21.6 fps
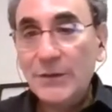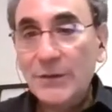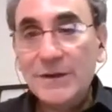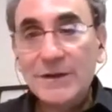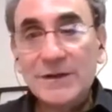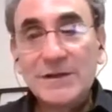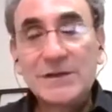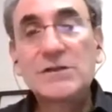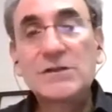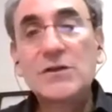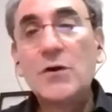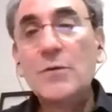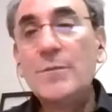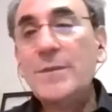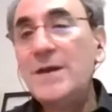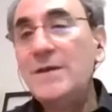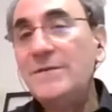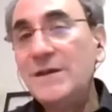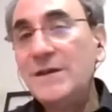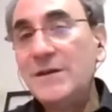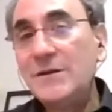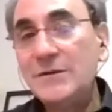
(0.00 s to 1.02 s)
There's so many
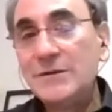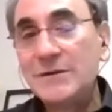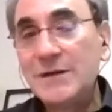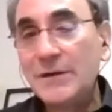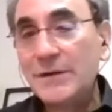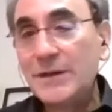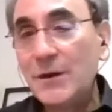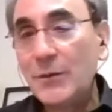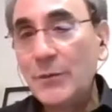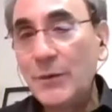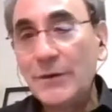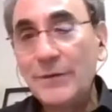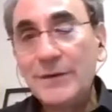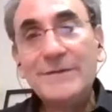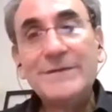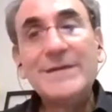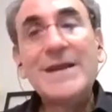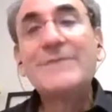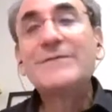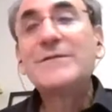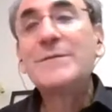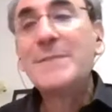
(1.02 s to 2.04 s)
videos out there. We don't even
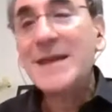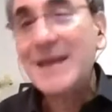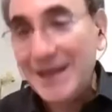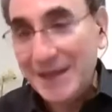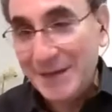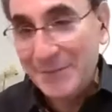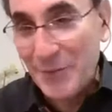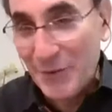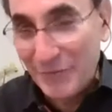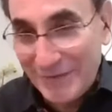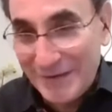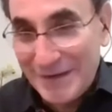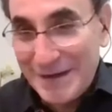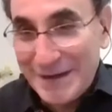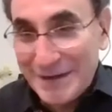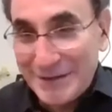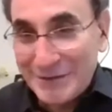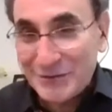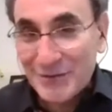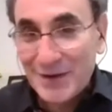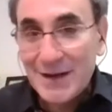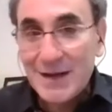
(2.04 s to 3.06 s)
have to make any more
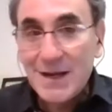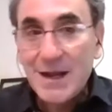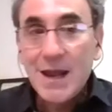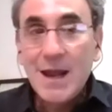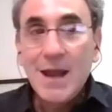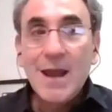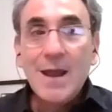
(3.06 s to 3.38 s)
videos, right?